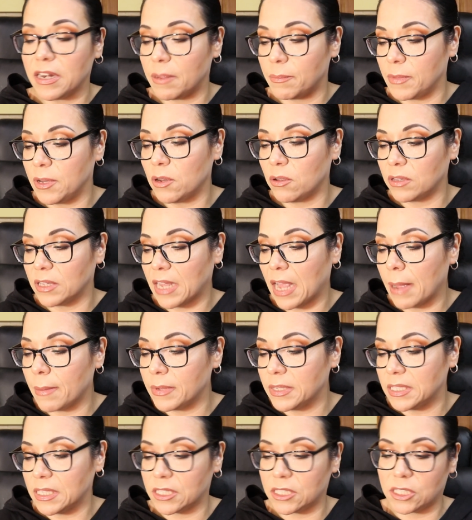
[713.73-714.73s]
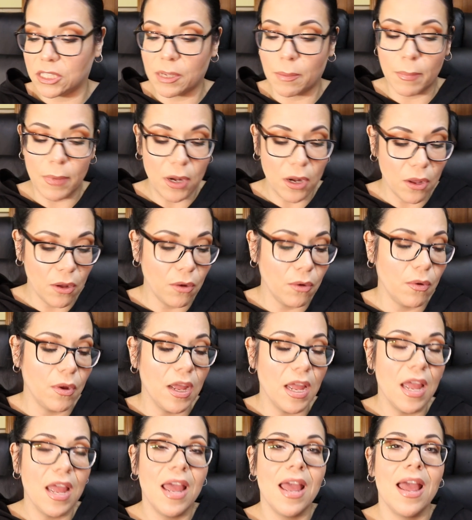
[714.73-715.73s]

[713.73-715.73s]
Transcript: Let me know in the comment section down below.